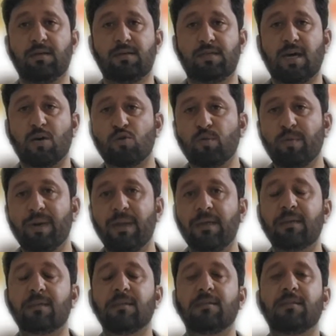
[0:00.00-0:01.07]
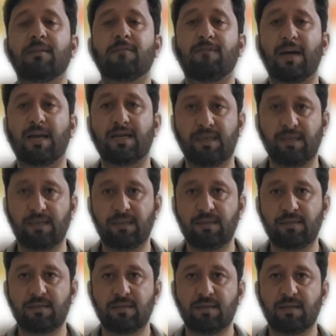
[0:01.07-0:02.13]
Document the findings,
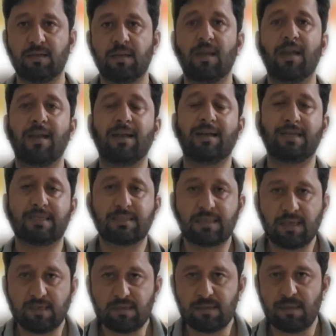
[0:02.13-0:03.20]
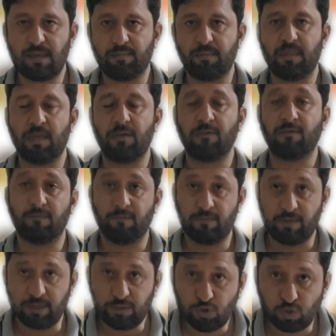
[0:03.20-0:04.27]
discuss them
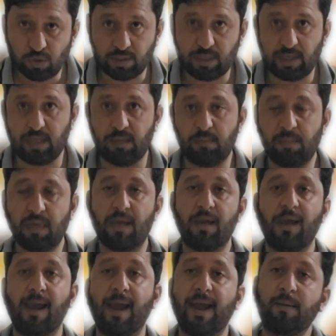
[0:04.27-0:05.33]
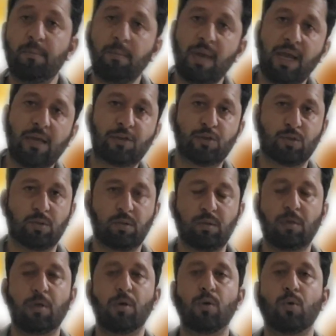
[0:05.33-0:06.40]
with your team, and make sure
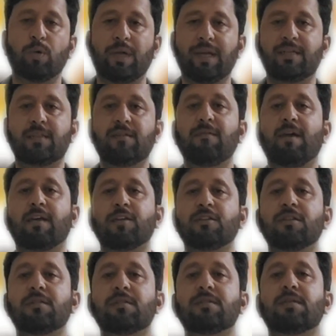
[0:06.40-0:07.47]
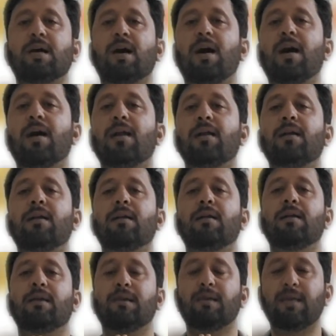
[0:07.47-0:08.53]
corrective actions are
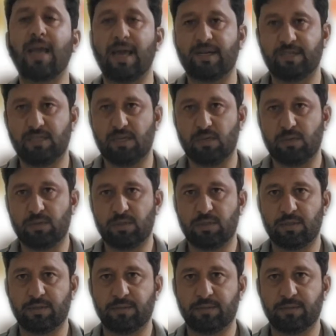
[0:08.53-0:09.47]
carried out.